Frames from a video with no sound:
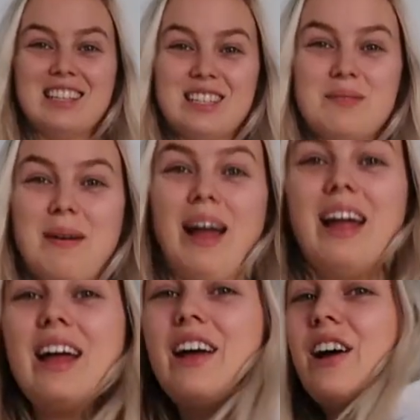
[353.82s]
like it was
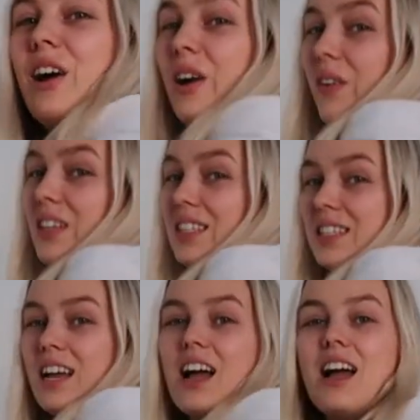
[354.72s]
kind of
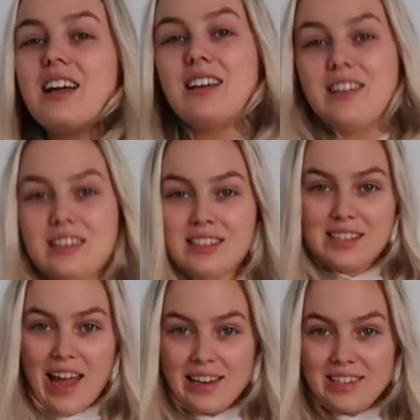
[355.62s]
small compared
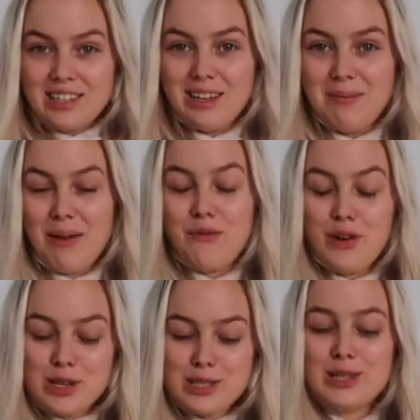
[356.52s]
to other
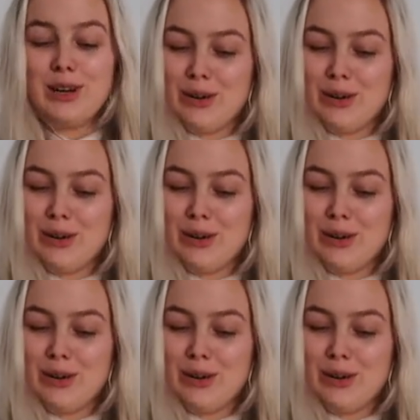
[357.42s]
hoodies, but